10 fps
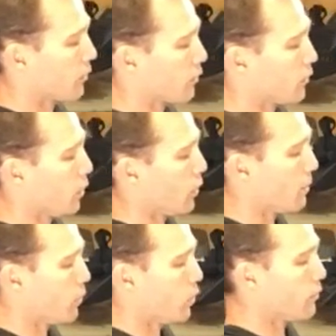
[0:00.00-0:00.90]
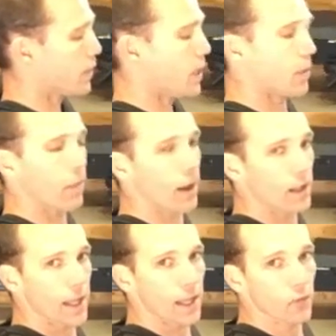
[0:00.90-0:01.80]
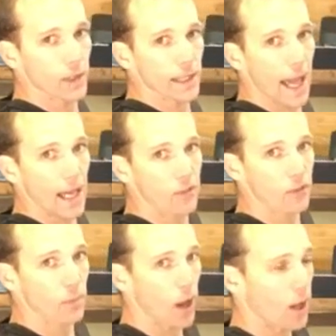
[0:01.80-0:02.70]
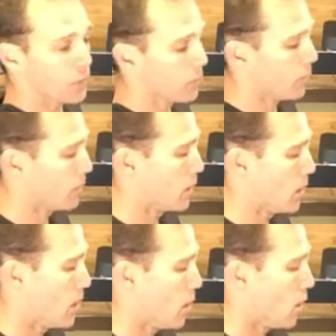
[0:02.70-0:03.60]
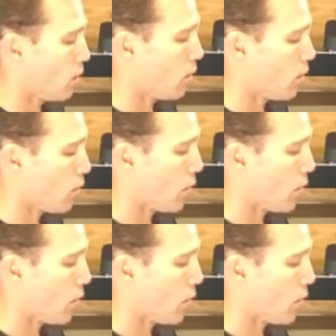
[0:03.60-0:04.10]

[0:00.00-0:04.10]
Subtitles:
to slowly move, keeping my leg as relaxed as possible, all the